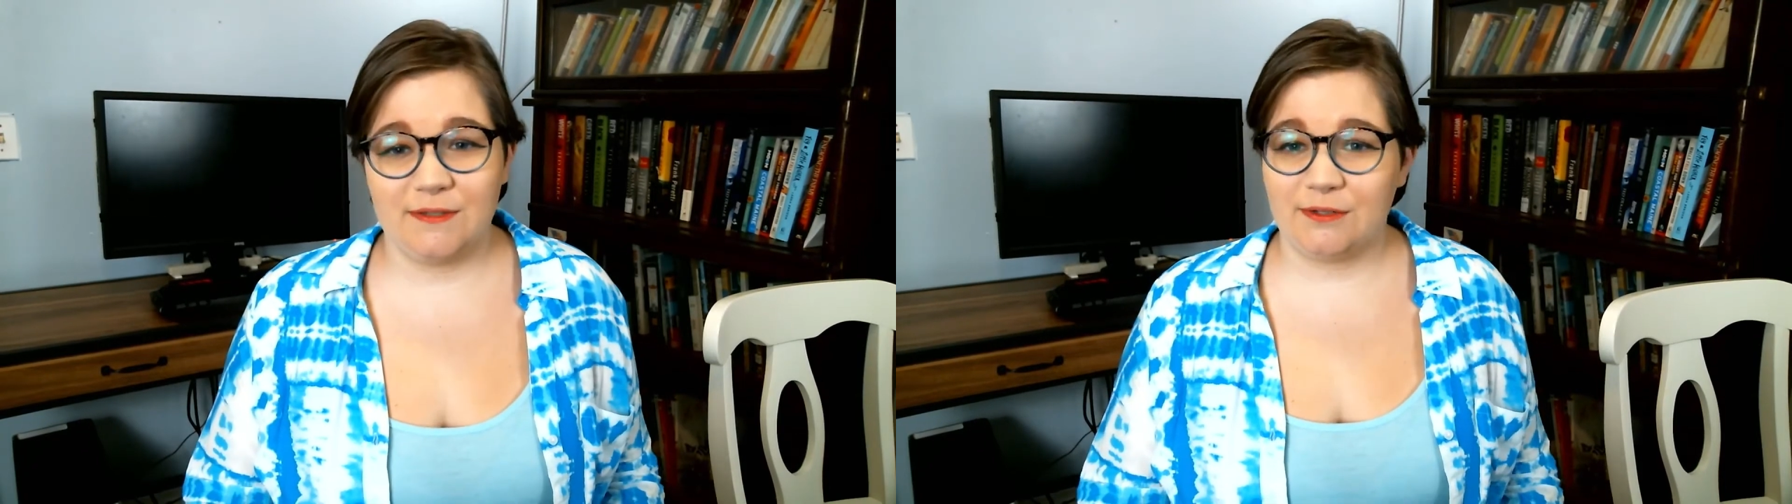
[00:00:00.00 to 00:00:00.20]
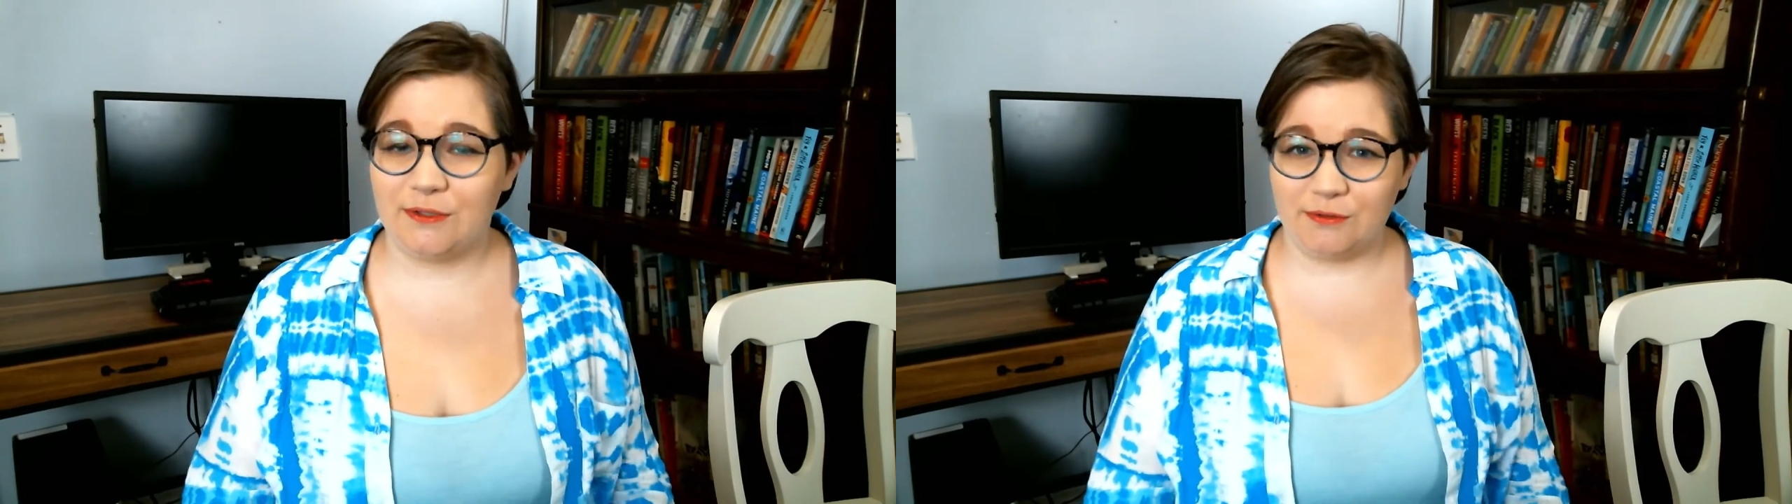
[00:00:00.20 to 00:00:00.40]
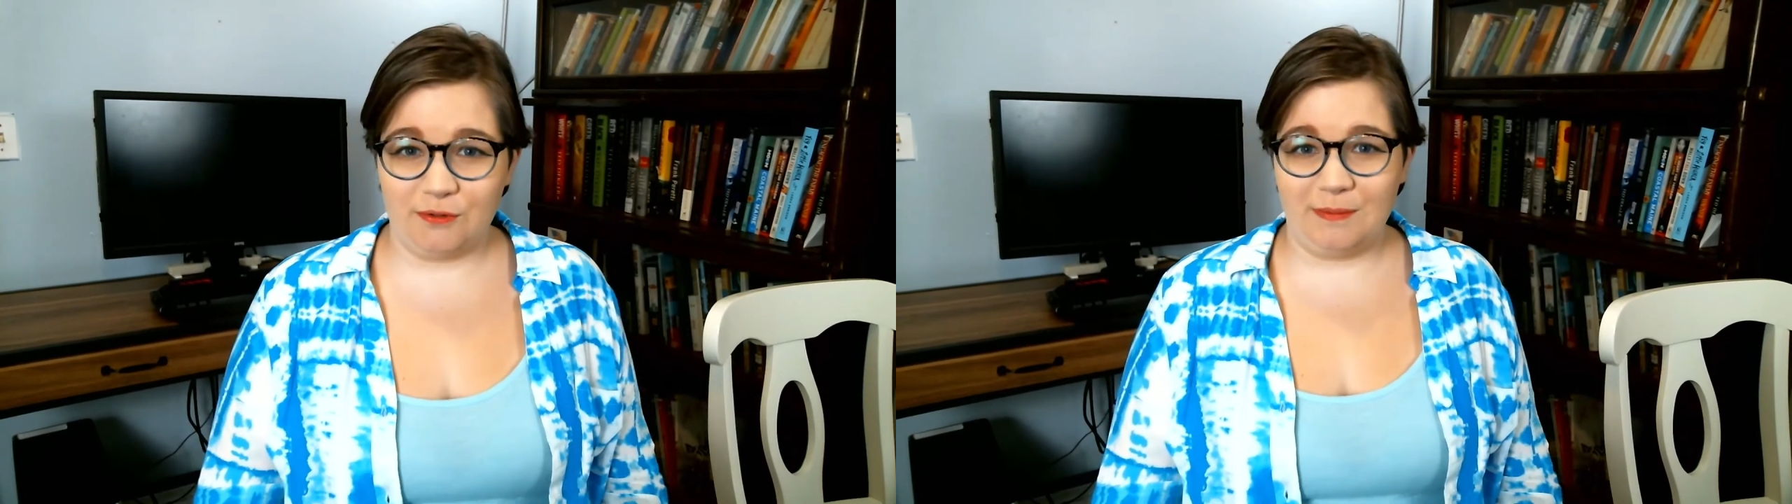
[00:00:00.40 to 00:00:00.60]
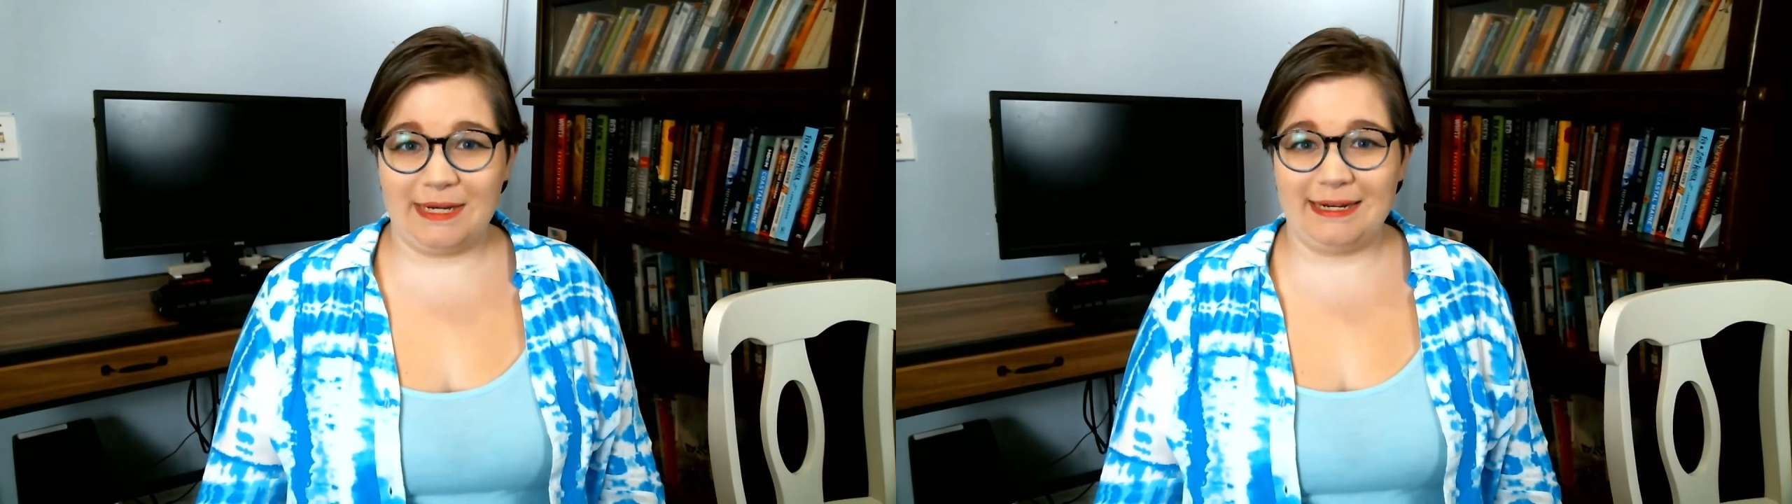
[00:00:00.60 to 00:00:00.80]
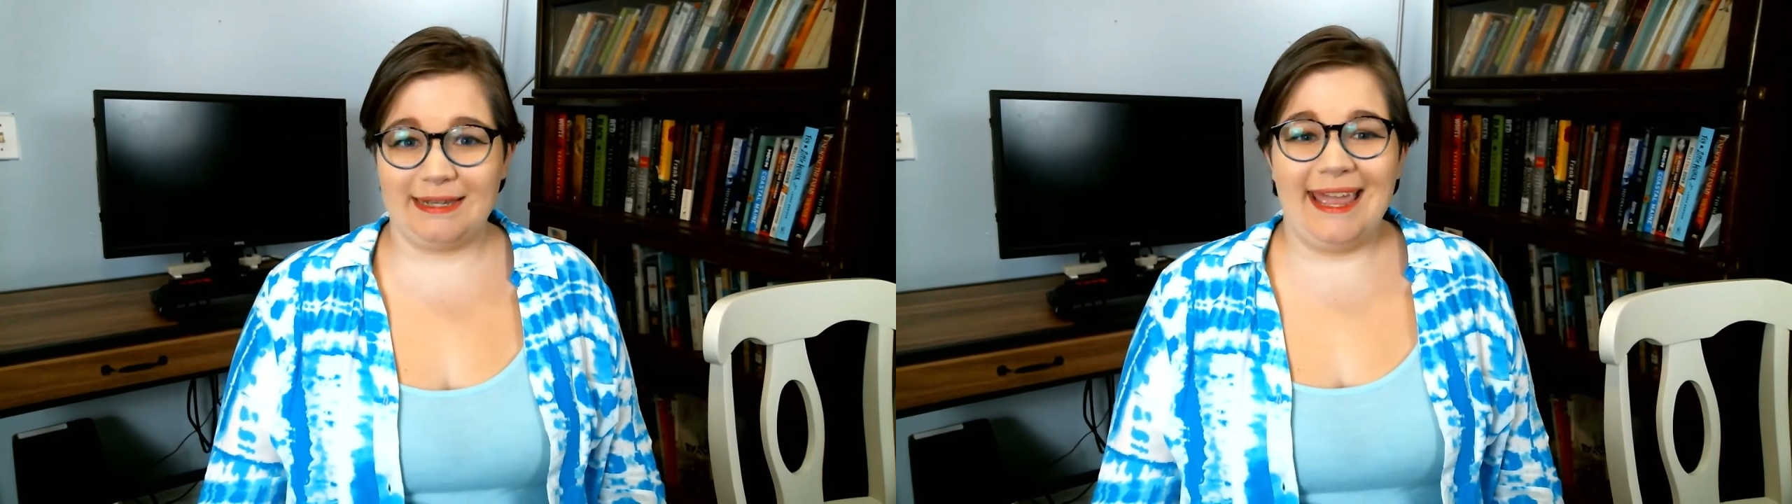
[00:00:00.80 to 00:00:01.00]
on social
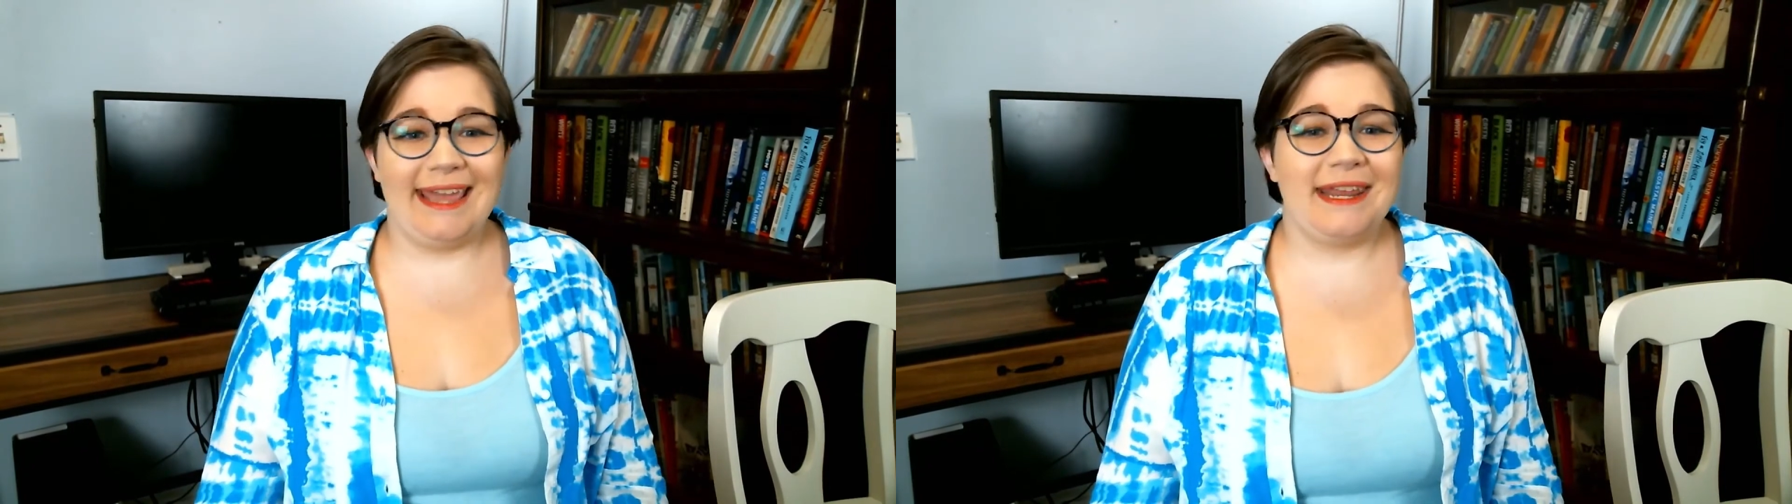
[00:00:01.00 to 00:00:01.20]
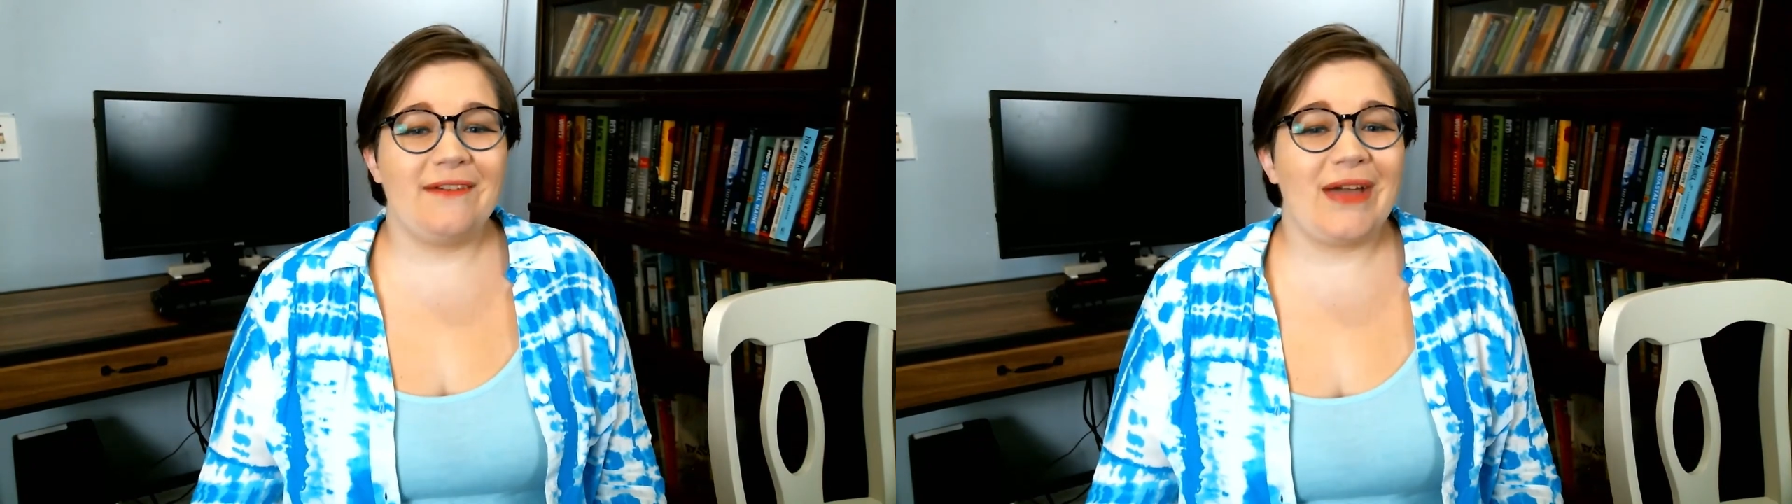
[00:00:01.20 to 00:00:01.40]
media and have